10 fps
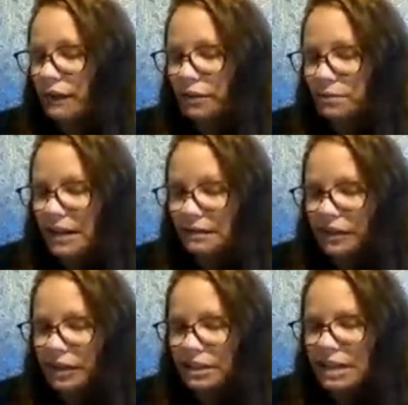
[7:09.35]
from
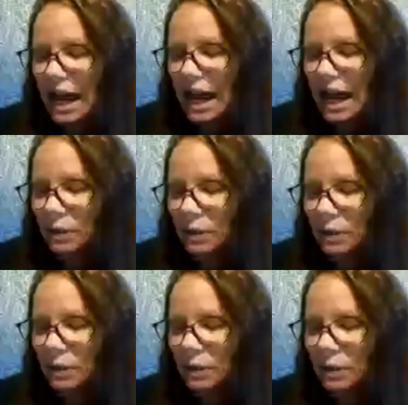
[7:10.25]
Denver to Iowa
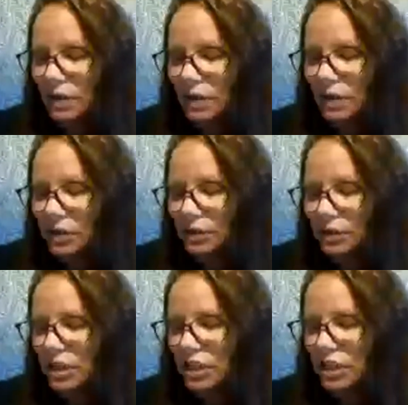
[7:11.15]
to New Hampshire
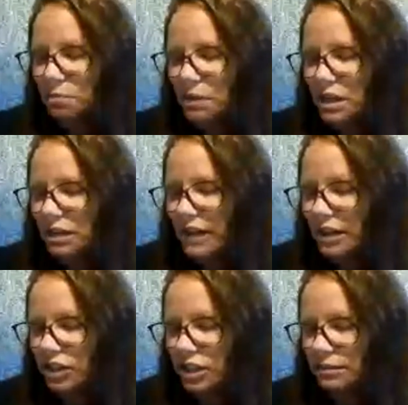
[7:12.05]
to the GOP
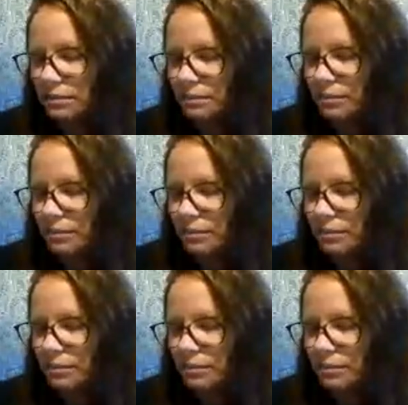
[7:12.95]
convention.